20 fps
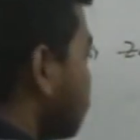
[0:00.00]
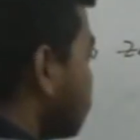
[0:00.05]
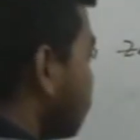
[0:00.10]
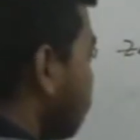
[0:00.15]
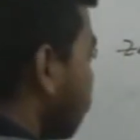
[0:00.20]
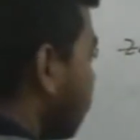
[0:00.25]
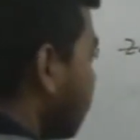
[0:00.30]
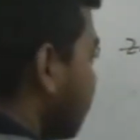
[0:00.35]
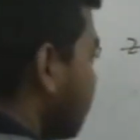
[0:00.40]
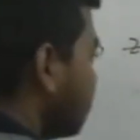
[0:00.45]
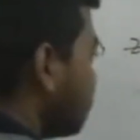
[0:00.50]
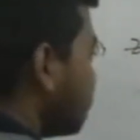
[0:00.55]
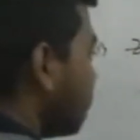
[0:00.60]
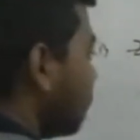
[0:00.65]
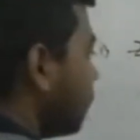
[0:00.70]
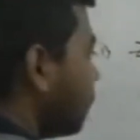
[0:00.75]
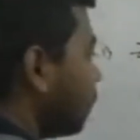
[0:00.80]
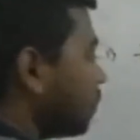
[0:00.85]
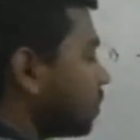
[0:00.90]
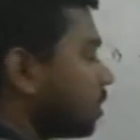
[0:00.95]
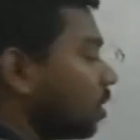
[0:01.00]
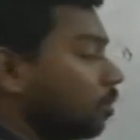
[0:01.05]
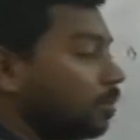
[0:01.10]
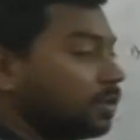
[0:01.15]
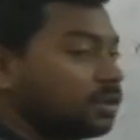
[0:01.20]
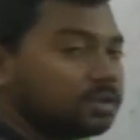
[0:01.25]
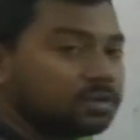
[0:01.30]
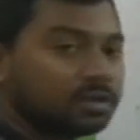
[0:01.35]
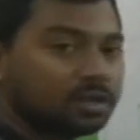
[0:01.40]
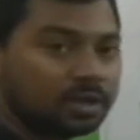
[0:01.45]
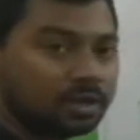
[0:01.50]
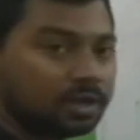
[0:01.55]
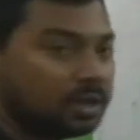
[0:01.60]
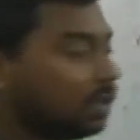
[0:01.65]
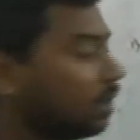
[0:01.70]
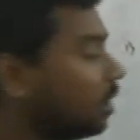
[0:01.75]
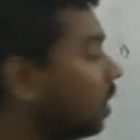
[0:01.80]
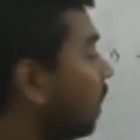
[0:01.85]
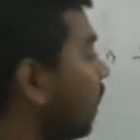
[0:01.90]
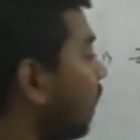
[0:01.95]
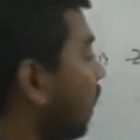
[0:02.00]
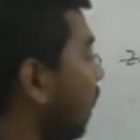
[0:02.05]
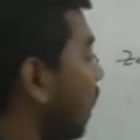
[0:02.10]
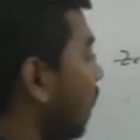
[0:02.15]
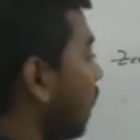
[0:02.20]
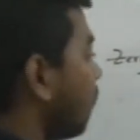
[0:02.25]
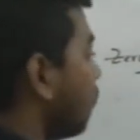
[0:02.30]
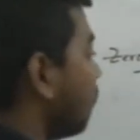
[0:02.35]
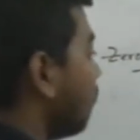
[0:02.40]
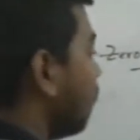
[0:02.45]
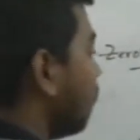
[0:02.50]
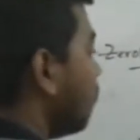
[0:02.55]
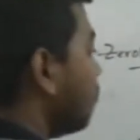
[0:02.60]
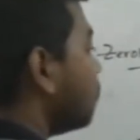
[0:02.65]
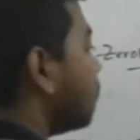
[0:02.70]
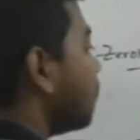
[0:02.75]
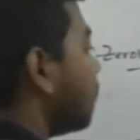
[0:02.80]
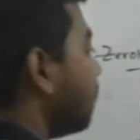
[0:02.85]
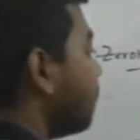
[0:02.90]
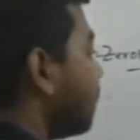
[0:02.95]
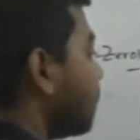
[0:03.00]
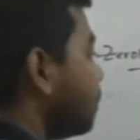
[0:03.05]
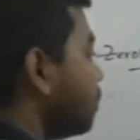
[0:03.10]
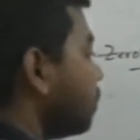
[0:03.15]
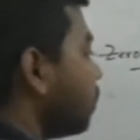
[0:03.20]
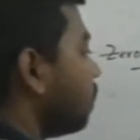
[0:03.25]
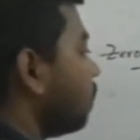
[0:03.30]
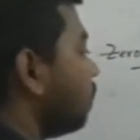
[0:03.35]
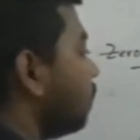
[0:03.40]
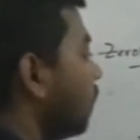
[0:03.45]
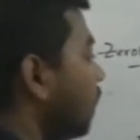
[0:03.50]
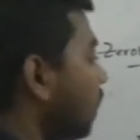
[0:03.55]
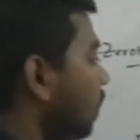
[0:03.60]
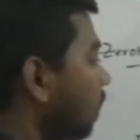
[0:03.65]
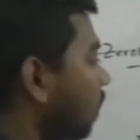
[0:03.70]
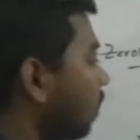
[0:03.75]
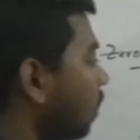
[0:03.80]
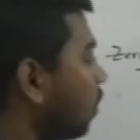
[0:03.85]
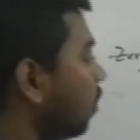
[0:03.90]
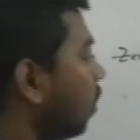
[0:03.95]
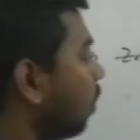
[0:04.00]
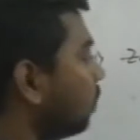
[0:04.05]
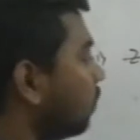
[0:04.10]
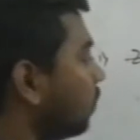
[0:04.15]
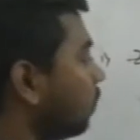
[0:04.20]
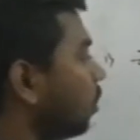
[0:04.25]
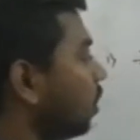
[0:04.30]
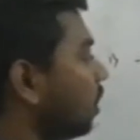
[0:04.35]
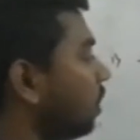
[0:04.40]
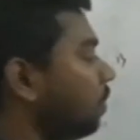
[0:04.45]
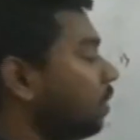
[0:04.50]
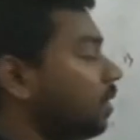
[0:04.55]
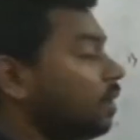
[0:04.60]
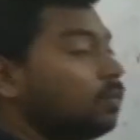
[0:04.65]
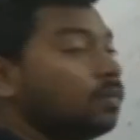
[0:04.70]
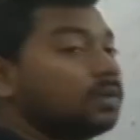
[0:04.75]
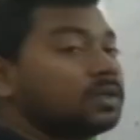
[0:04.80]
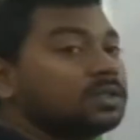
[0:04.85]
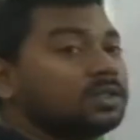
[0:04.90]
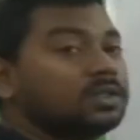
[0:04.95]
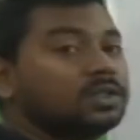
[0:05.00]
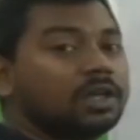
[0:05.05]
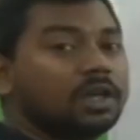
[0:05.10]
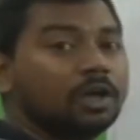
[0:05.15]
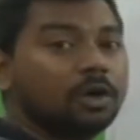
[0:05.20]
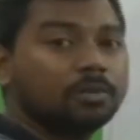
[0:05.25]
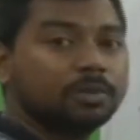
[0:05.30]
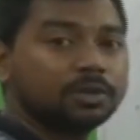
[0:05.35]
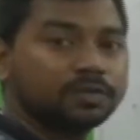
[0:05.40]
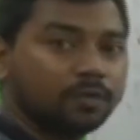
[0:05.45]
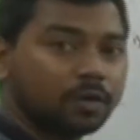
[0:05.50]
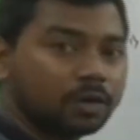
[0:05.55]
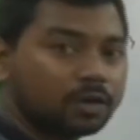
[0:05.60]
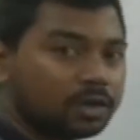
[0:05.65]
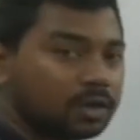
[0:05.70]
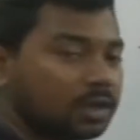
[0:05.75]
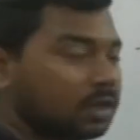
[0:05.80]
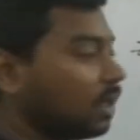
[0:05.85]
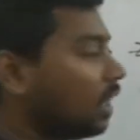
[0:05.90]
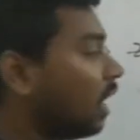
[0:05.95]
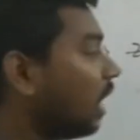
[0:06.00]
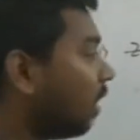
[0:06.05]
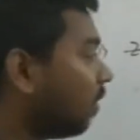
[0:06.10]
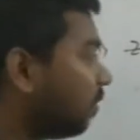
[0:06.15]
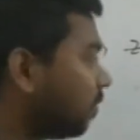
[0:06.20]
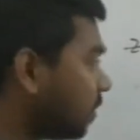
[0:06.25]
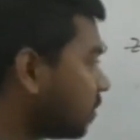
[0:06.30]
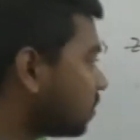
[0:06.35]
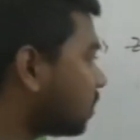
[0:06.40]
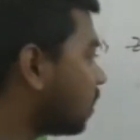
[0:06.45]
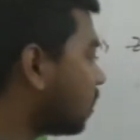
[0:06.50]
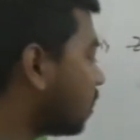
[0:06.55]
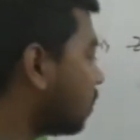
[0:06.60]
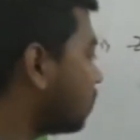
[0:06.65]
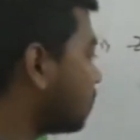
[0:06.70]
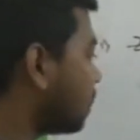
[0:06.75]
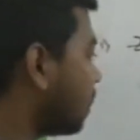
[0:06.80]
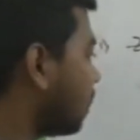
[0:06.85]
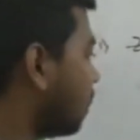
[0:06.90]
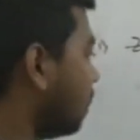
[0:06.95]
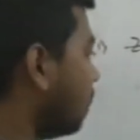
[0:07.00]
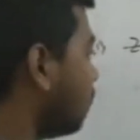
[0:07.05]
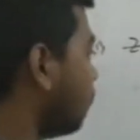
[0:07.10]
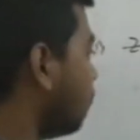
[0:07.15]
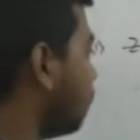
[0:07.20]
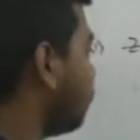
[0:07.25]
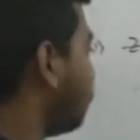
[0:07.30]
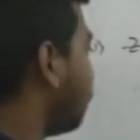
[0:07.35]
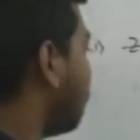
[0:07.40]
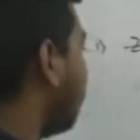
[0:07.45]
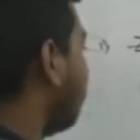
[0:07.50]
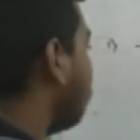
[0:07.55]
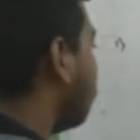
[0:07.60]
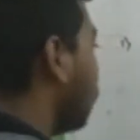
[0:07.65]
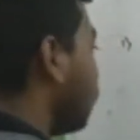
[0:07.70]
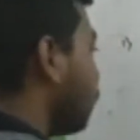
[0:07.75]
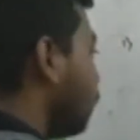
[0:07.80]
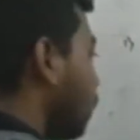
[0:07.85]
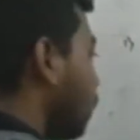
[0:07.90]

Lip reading: body initially it was how much, 30, and the temperature of B, of the body B, was initially how much, 40. After certain interval of time, what we are